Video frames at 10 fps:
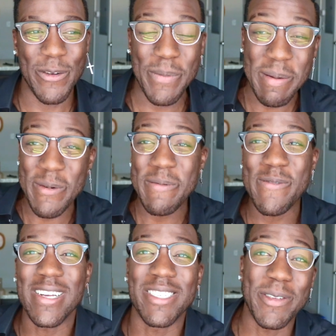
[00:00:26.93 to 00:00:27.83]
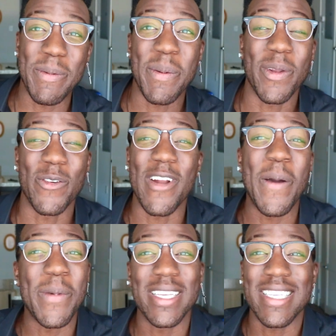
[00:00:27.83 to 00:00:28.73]
be more present with the people
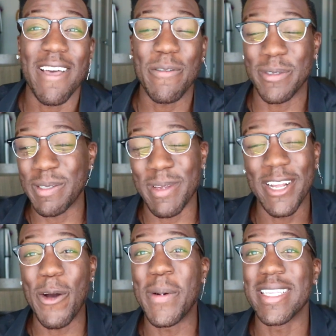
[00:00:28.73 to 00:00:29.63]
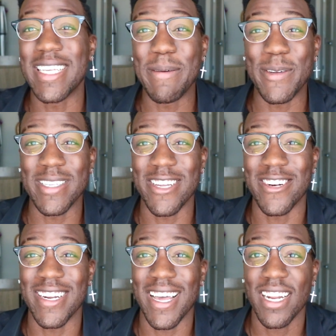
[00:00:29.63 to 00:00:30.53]
around me aside from just spending all my time on the
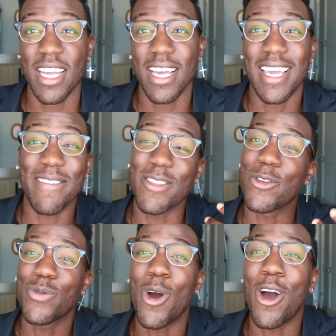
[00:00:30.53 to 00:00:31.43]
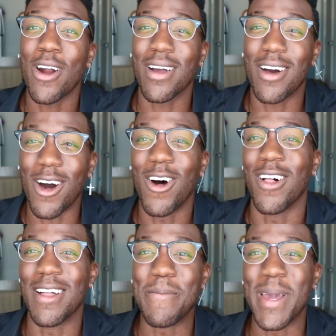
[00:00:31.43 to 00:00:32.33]
internet. Even though you are all
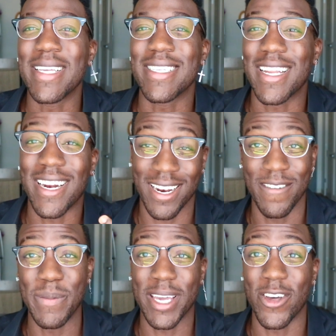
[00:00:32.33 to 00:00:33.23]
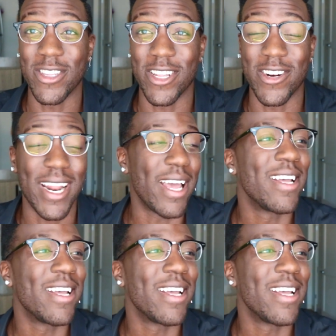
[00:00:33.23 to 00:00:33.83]
amazing and I love being on the internet.